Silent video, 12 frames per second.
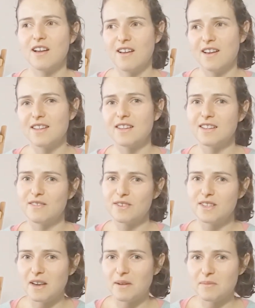And then every
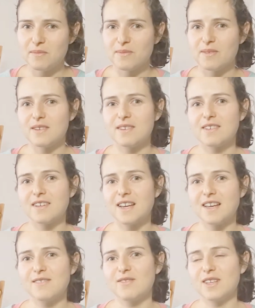time I kind
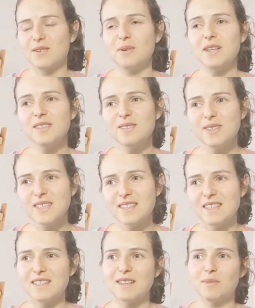of like want to do it,
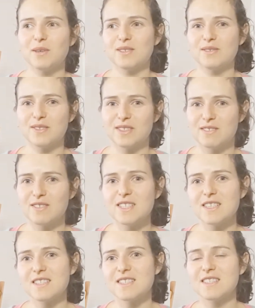and then because of all these
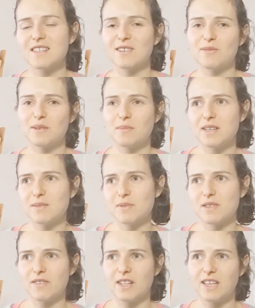reasons I don't want to buy
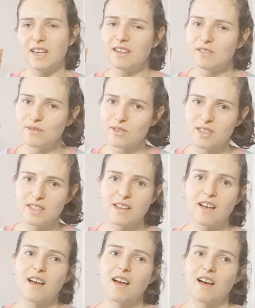specifically yarn for it,
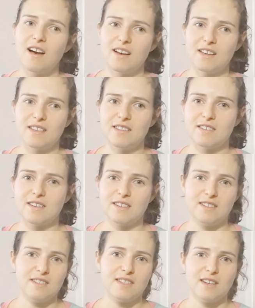I kind of
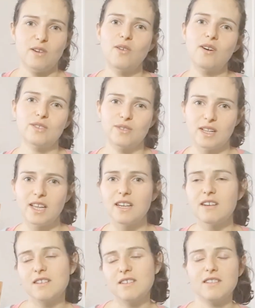decide, oh, I'll do it later,
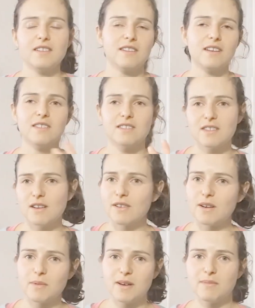and then other stuff
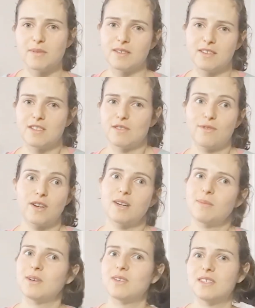come up and I just forget
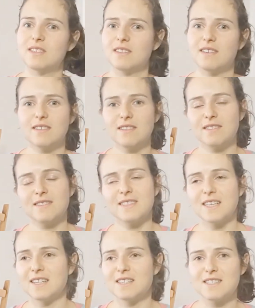about it, and
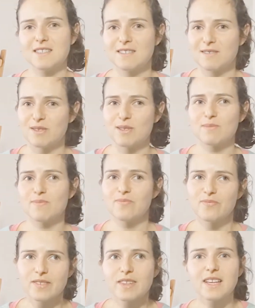then it's Christmas,
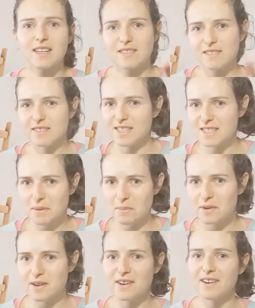like
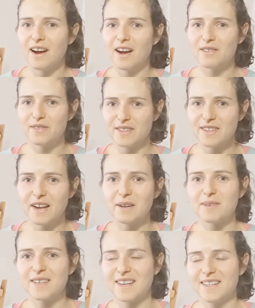December Advent time
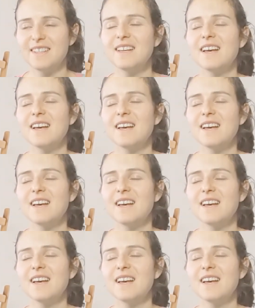again.